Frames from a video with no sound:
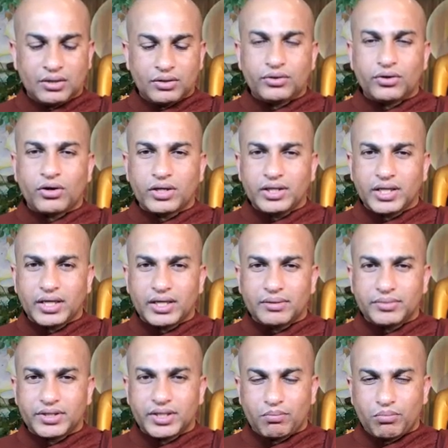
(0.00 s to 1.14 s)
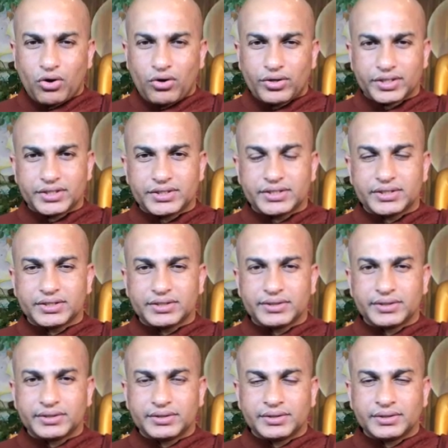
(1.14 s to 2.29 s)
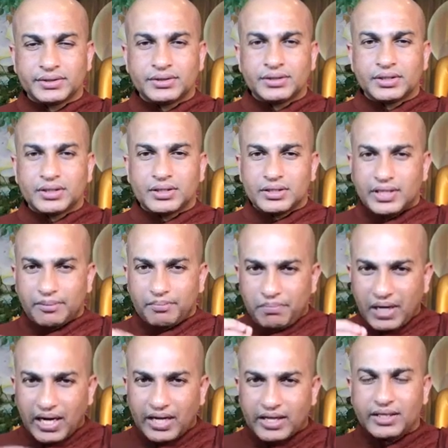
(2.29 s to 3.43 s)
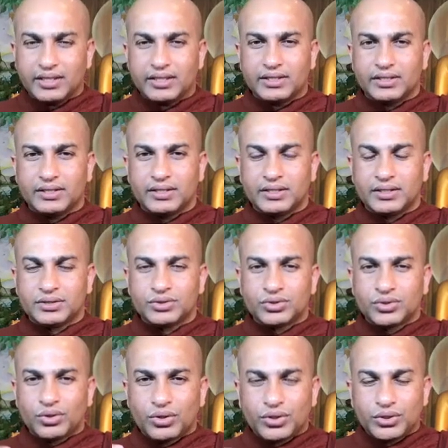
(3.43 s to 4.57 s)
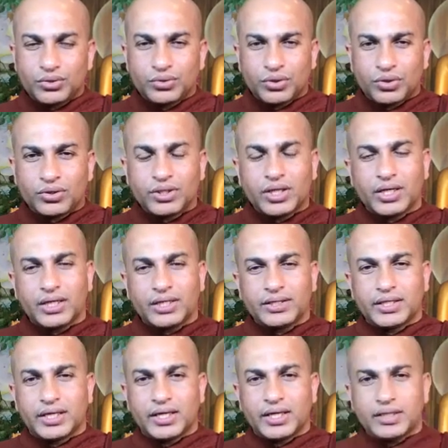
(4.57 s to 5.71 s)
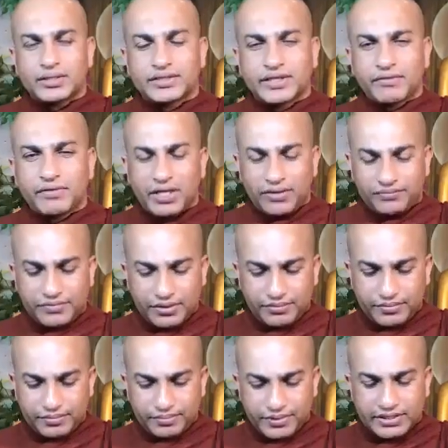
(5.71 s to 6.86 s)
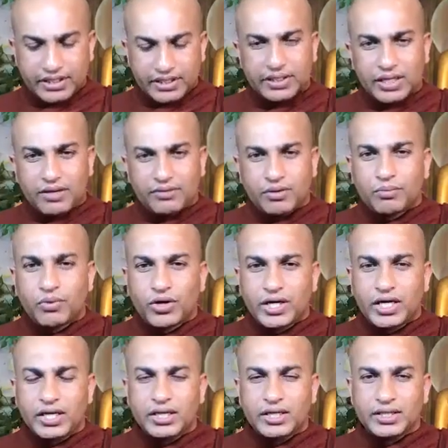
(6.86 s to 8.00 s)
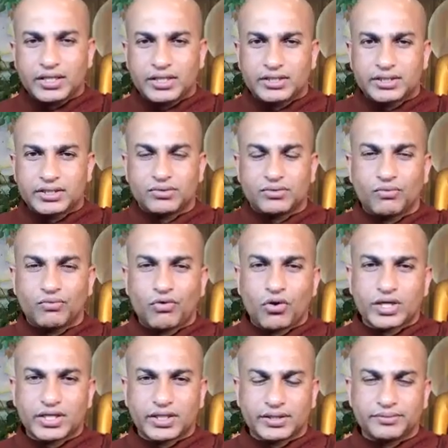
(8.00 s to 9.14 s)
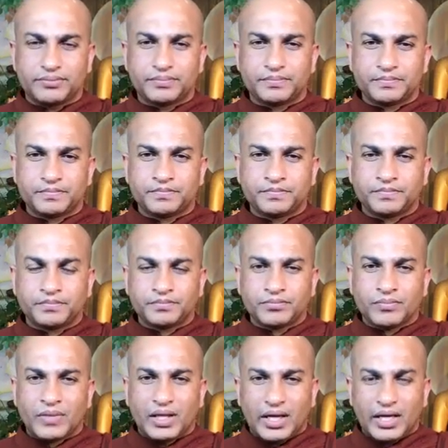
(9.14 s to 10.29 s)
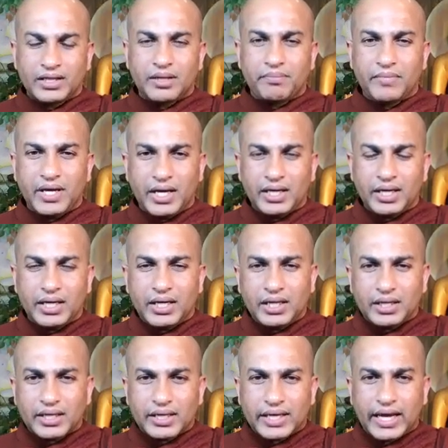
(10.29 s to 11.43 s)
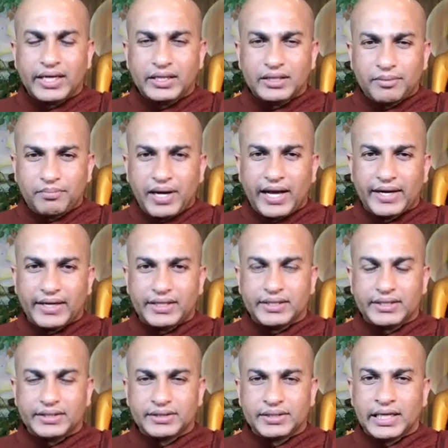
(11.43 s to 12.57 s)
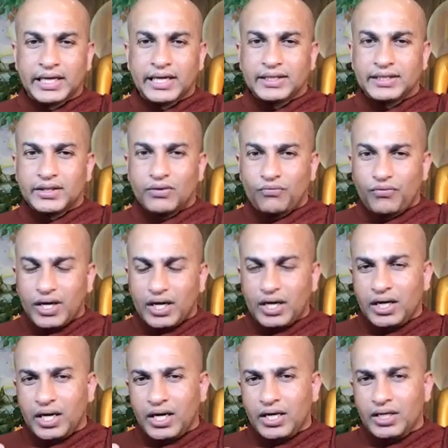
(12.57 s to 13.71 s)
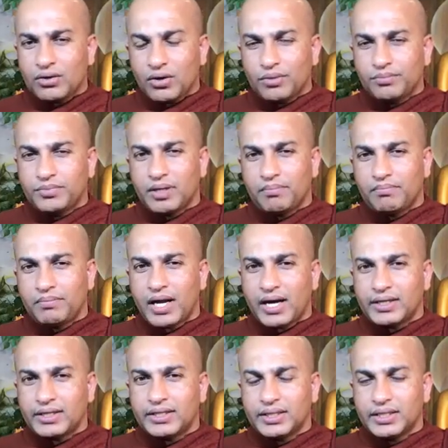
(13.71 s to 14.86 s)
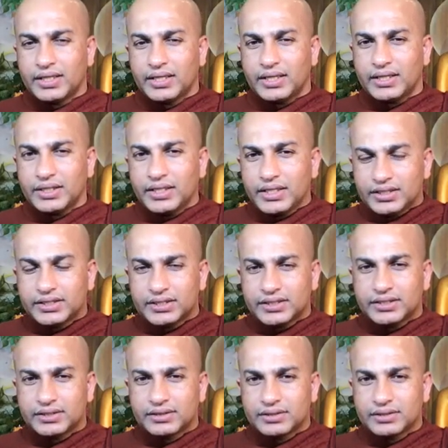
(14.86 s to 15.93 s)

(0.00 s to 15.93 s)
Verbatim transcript: not the the bones the blood so you know the the 75% our body is water and the mainly carry the blood. The very nature of the blood is